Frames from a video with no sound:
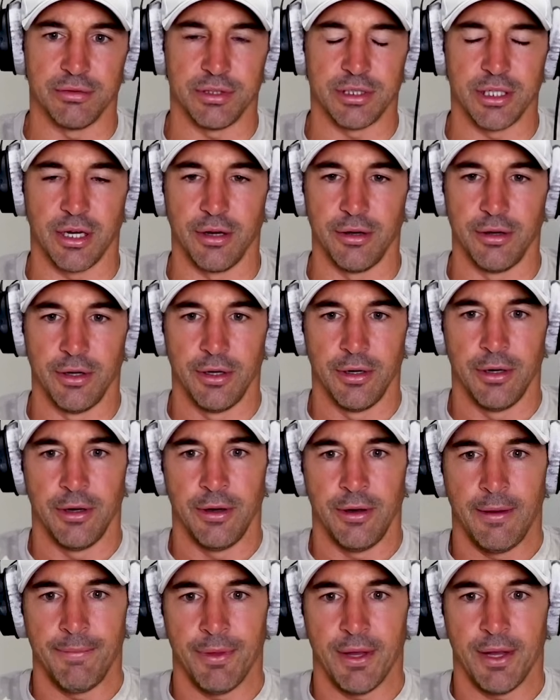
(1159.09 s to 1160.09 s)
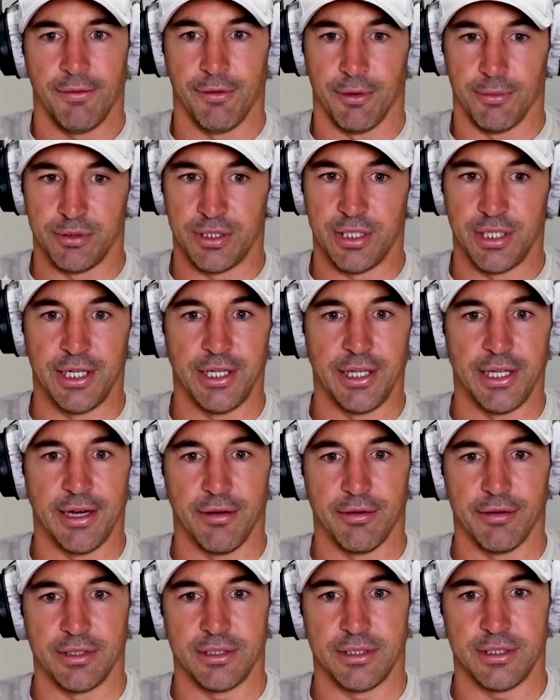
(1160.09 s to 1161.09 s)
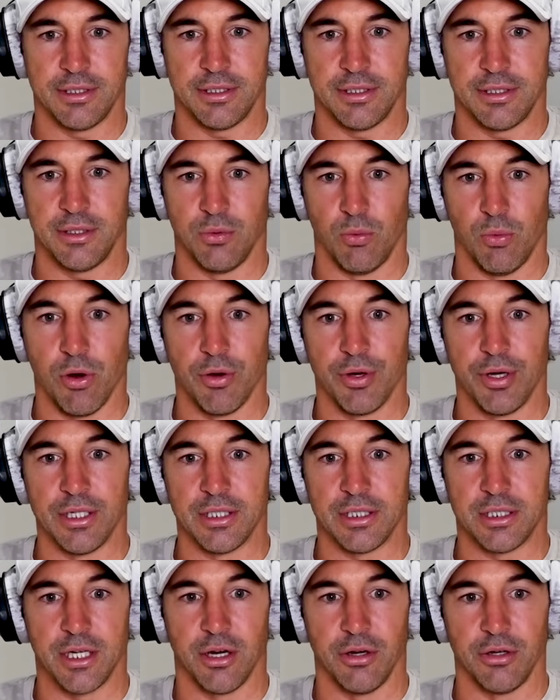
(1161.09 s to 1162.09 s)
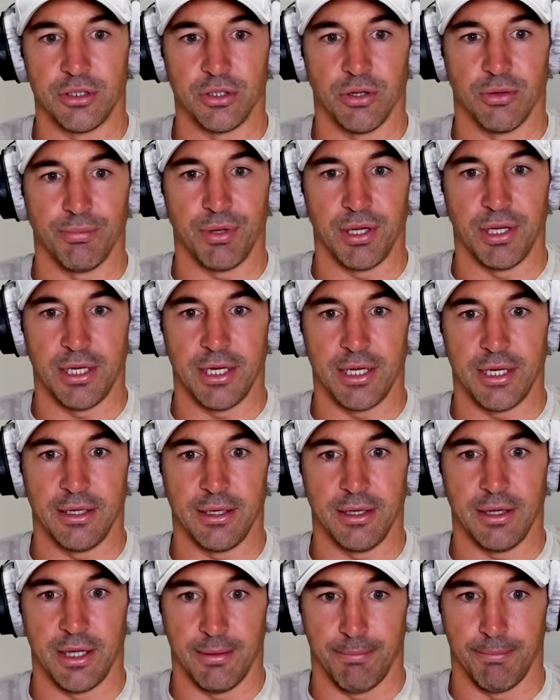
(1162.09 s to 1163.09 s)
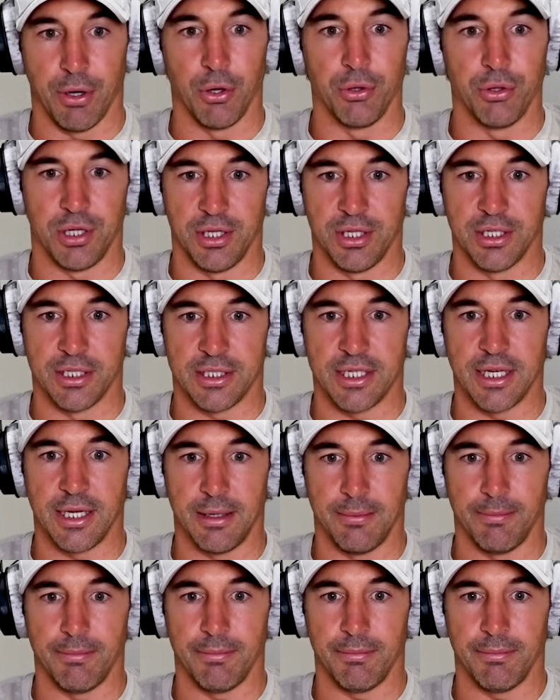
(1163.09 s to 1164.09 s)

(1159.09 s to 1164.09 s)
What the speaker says: So if I'm sitting there as the Warriors coach, I'm thinking they're both in the team.